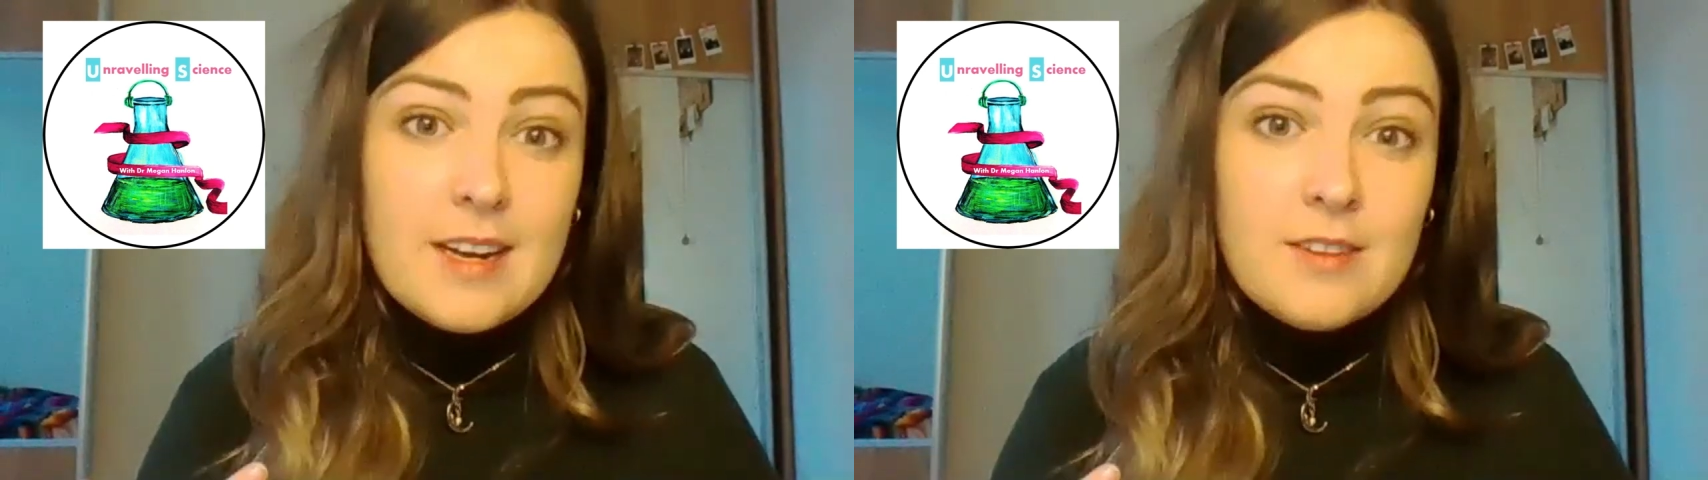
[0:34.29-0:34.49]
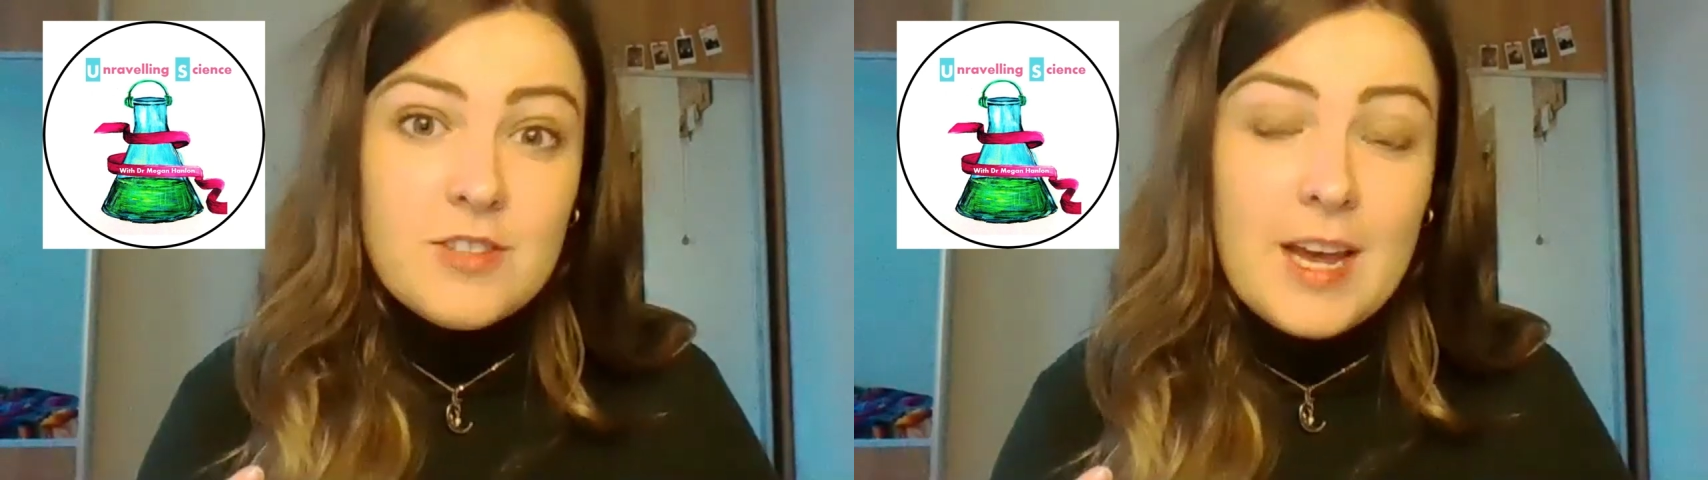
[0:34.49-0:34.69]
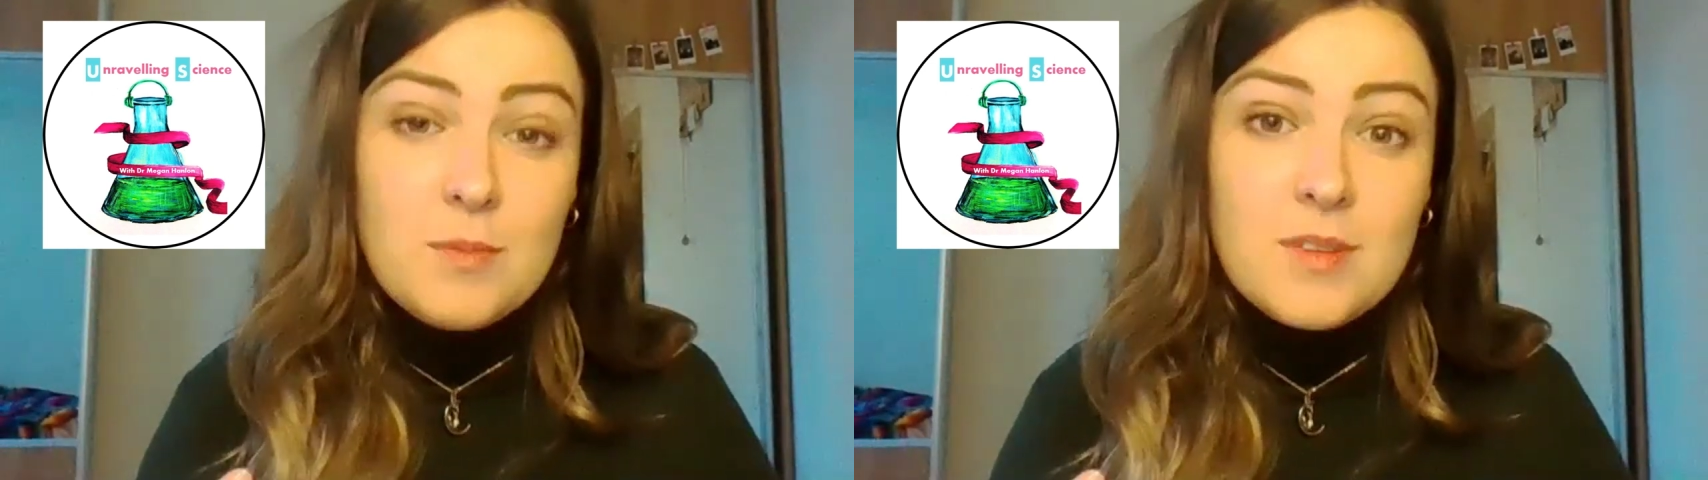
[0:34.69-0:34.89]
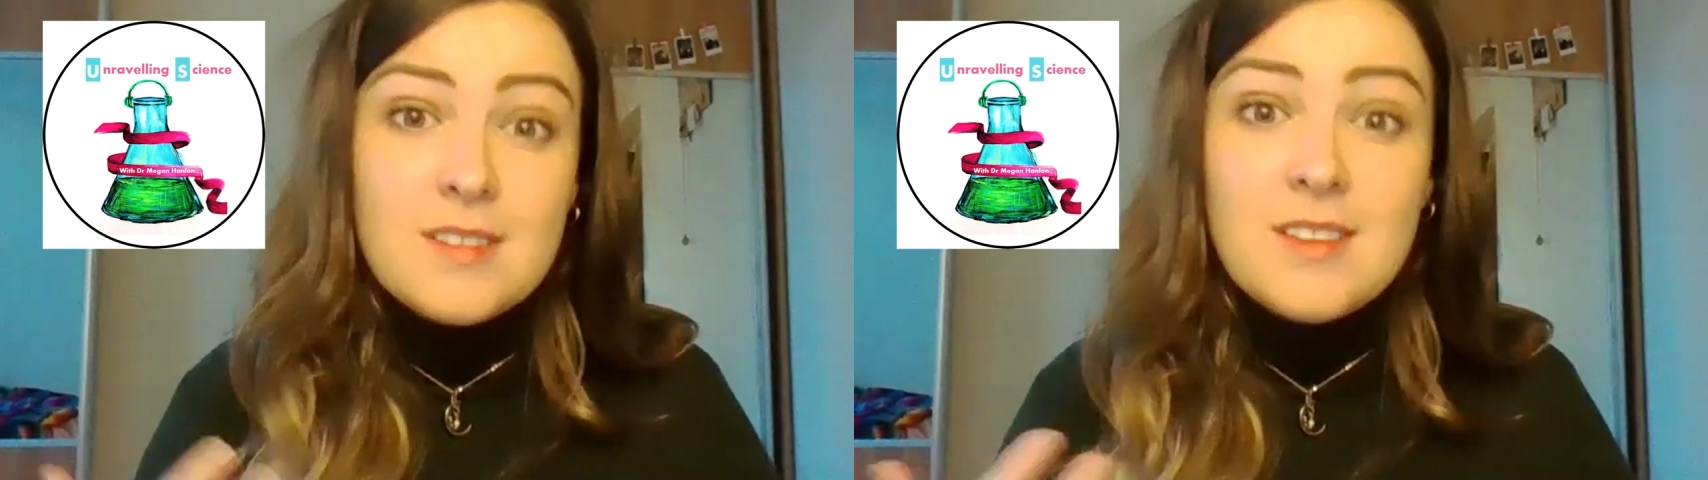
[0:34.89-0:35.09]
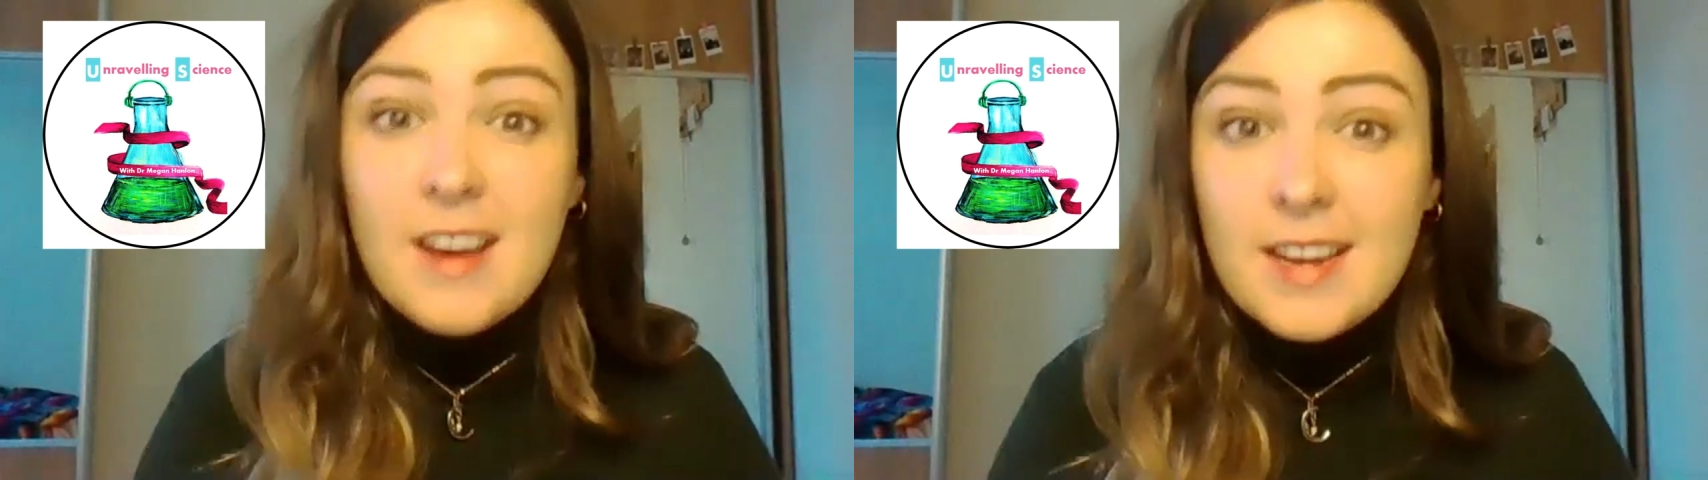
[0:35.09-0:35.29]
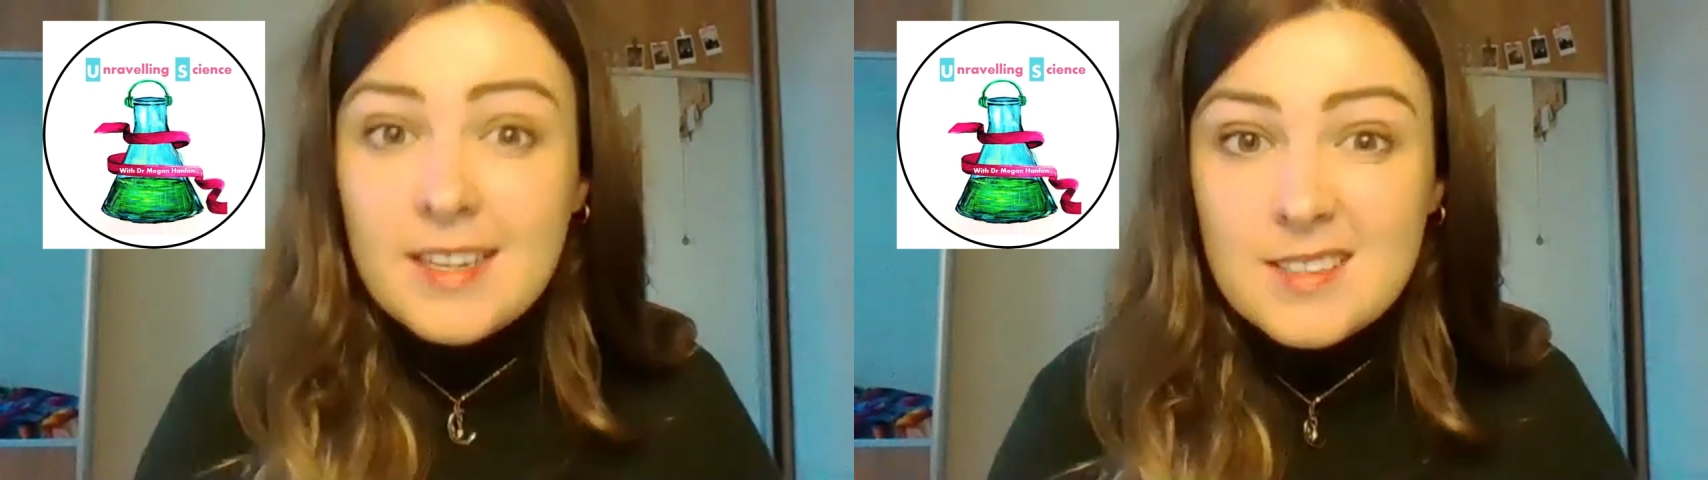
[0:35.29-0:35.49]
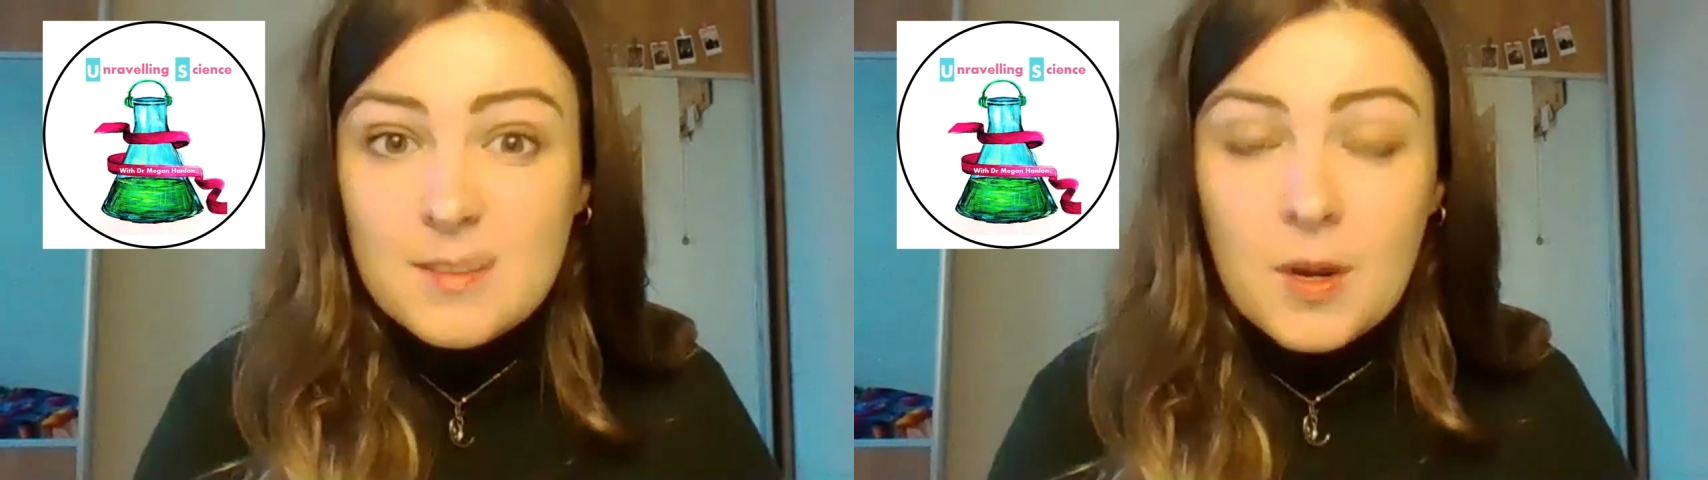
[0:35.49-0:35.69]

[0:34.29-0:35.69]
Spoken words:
that have shaped the science,